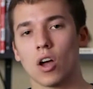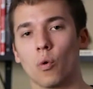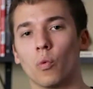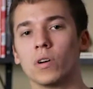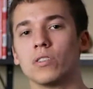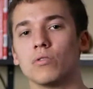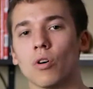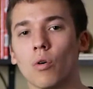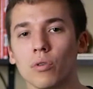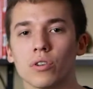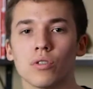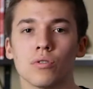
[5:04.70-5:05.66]
when you
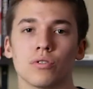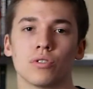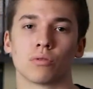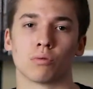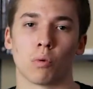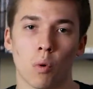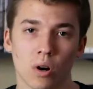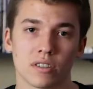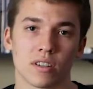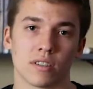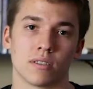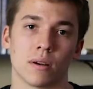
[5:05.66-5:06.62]
don't use your reward
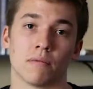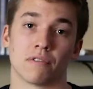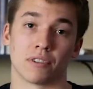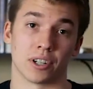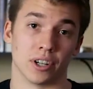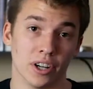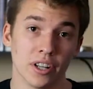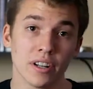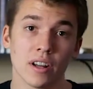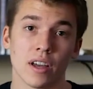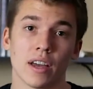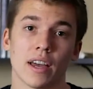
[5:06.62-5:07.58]
system for
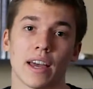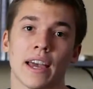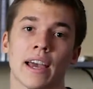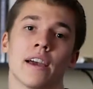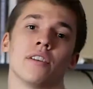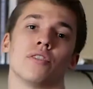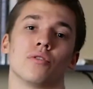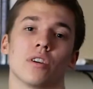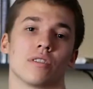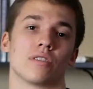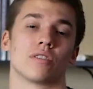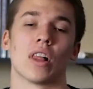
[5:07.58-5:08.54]
good, and you
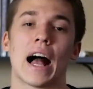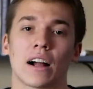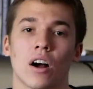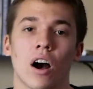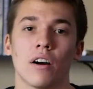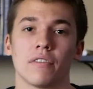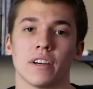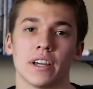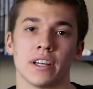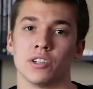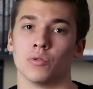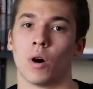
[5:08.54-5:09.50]
just slack off
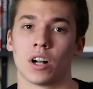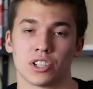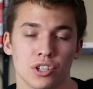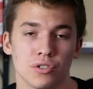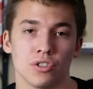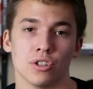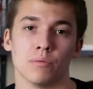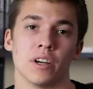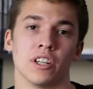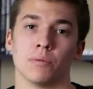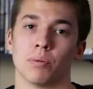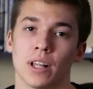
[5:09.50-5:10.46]
and you watch YouTube
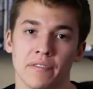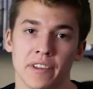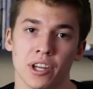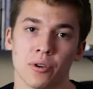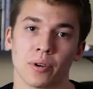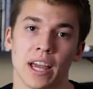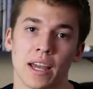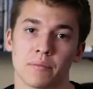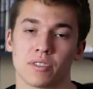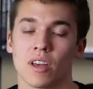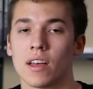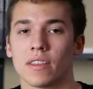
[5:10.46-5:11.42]
and you play video
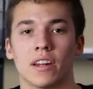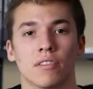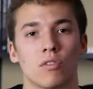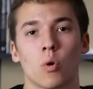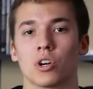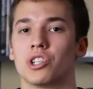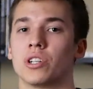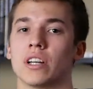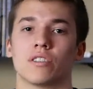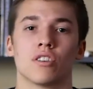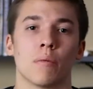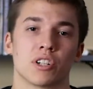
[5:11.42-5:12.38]
games, then of course you
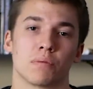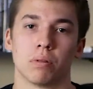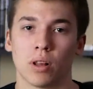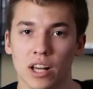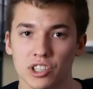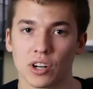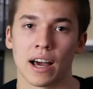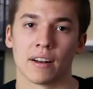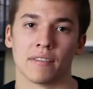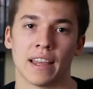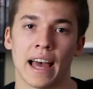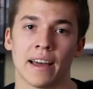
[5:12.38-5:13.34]
get so much pleasure out
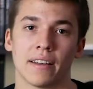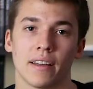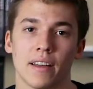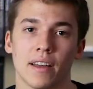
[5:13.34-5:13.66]
of that,